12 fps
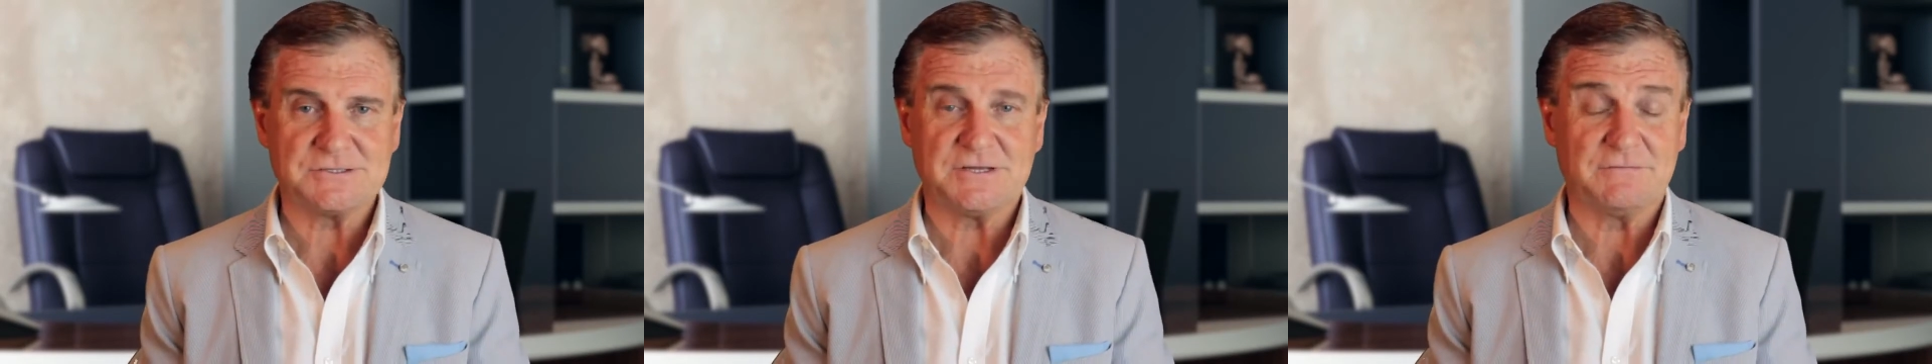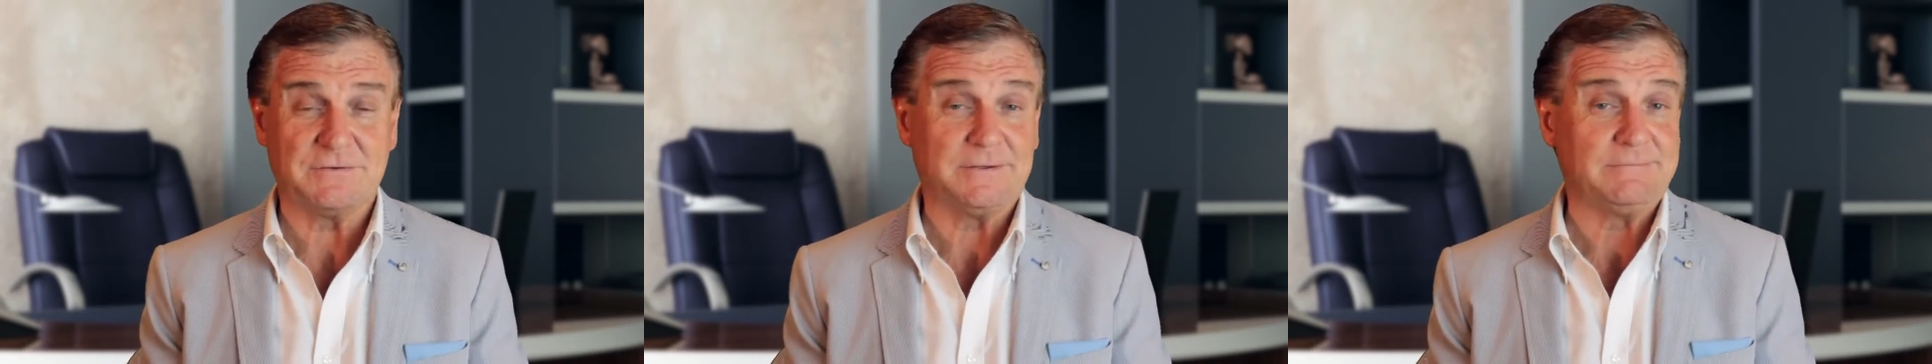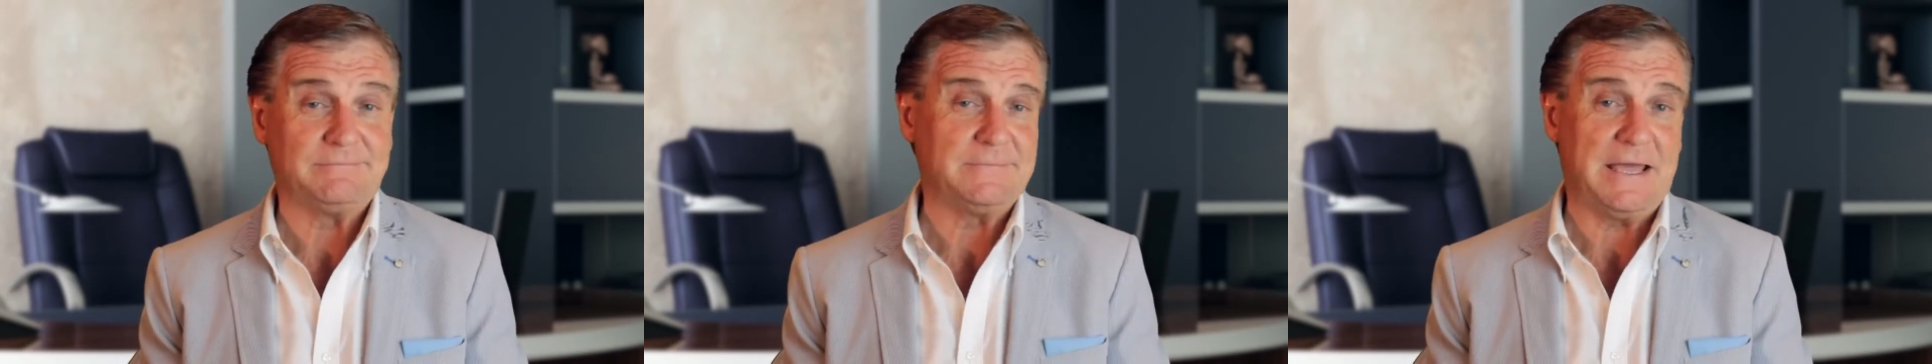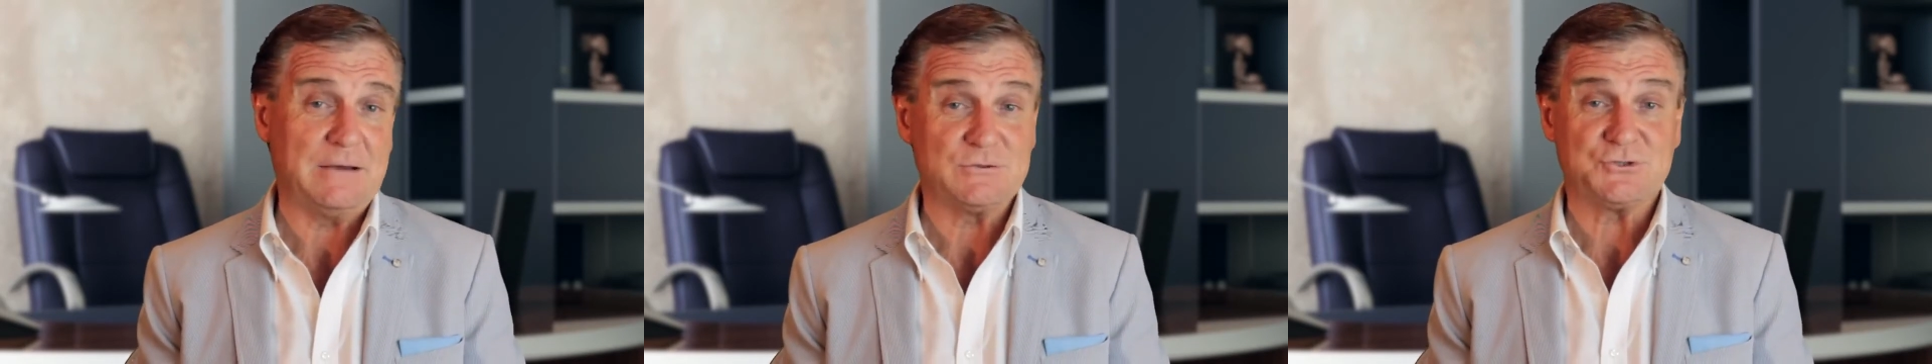seven
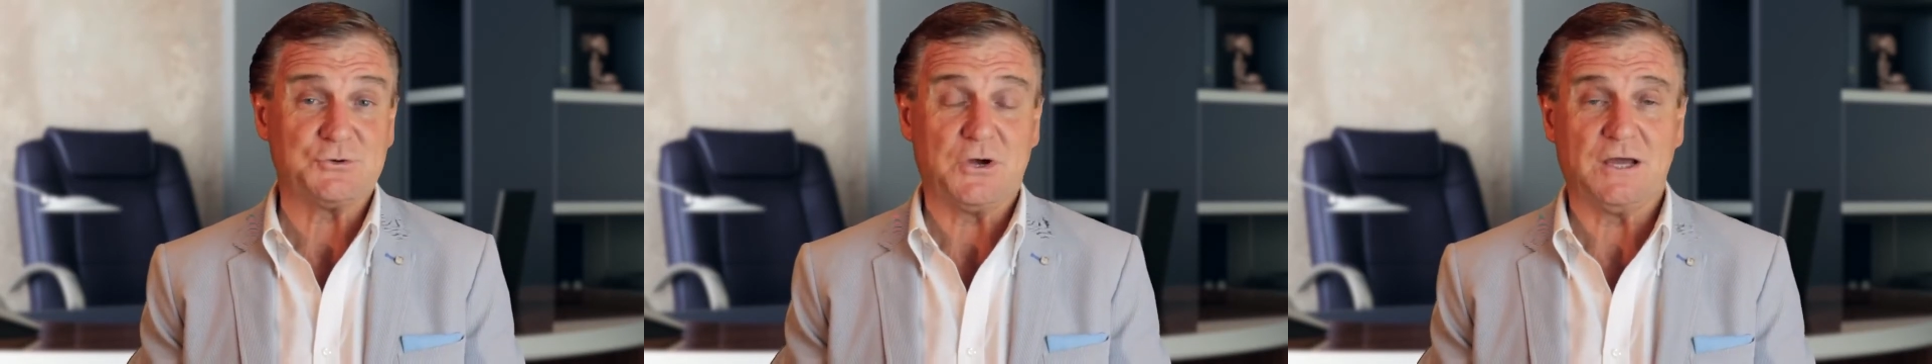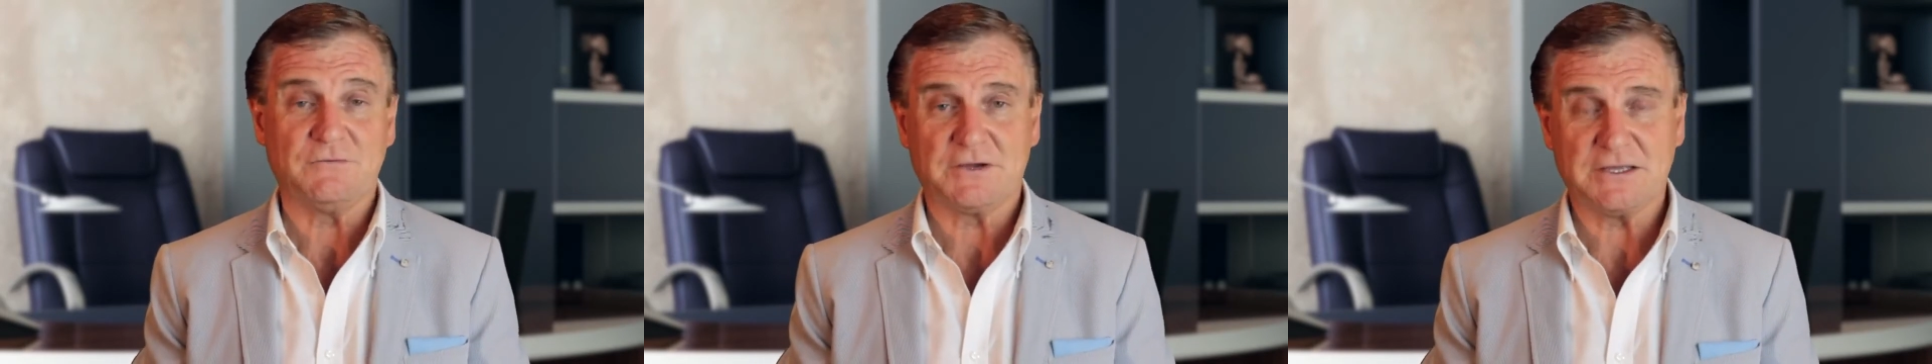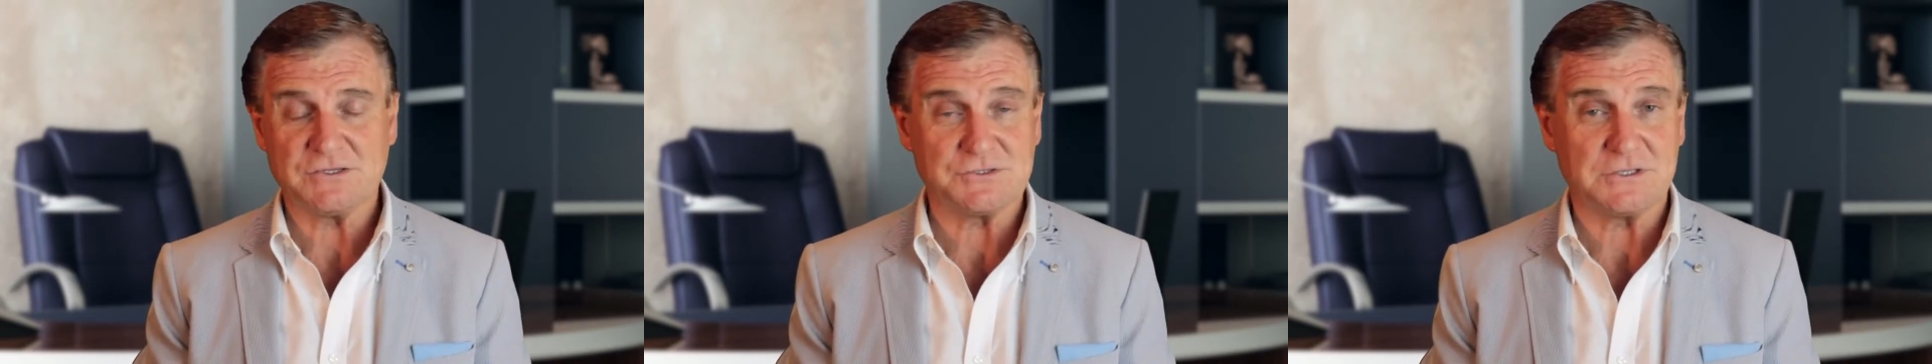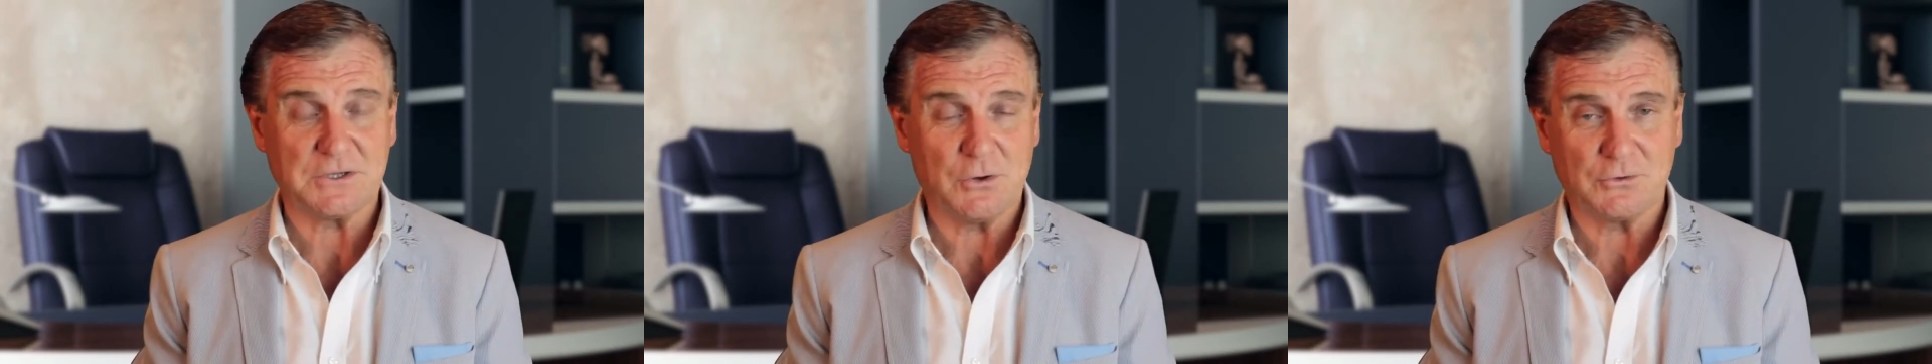hours drive, I guess,
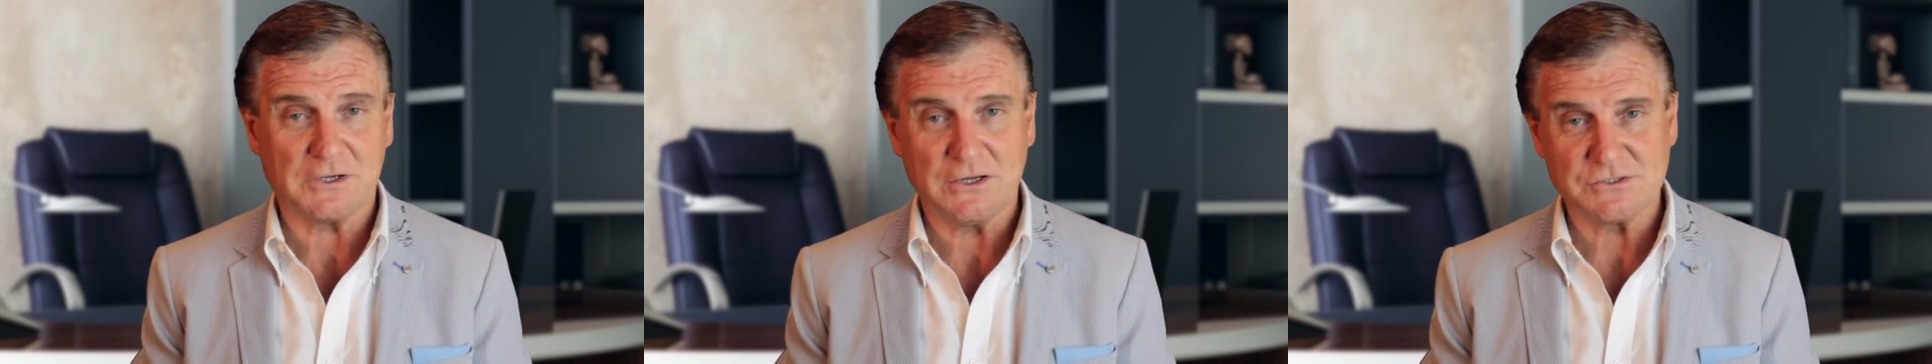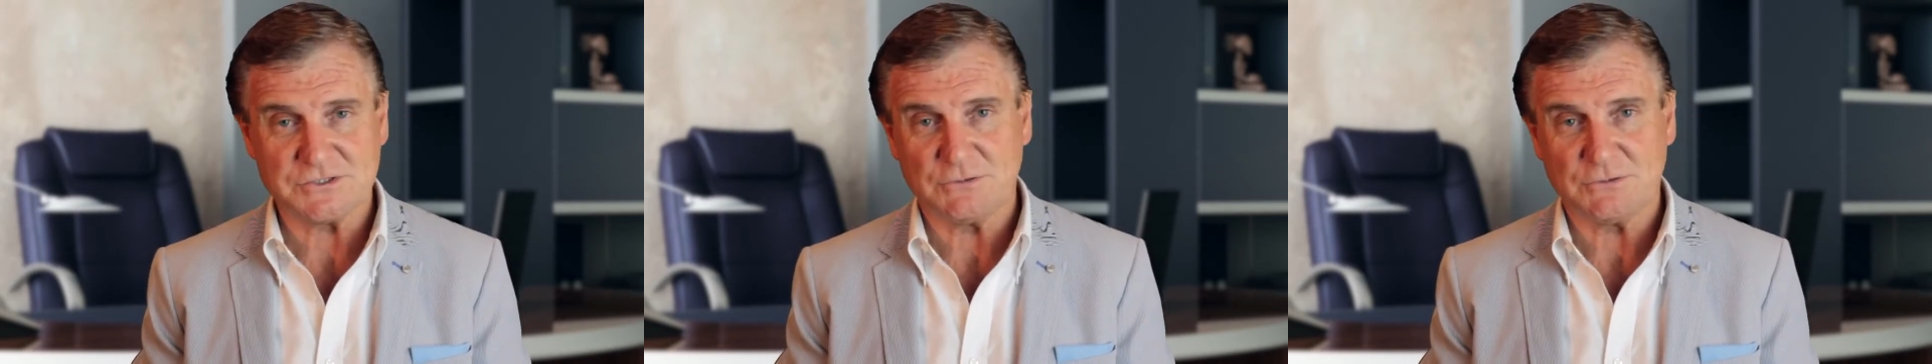to the Gold Coast.